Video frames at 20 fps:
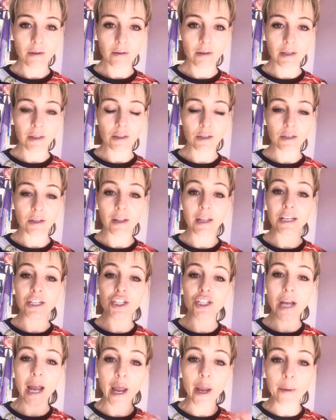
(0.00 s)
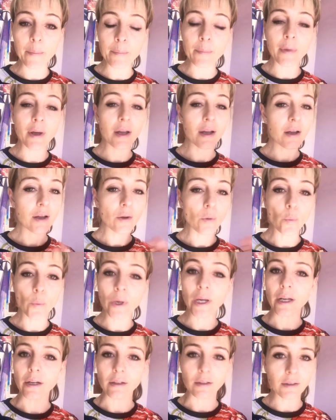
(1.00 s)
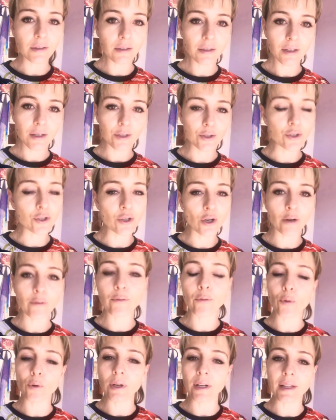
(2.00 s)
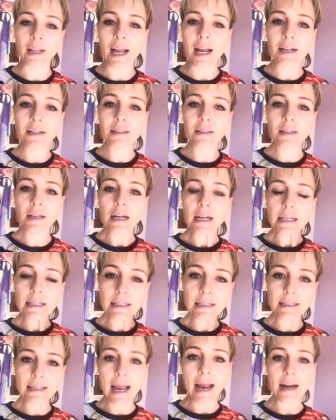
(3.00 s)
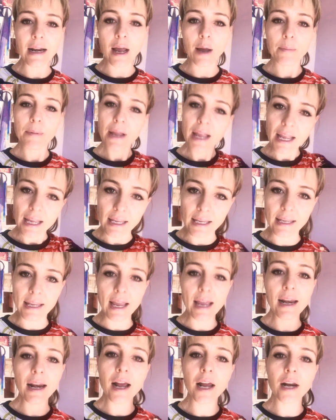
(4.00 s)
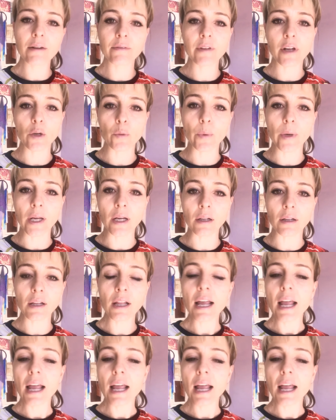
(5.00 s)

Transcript: in the shame wheel. Do not fall in that. Stand up, get out of that wheel,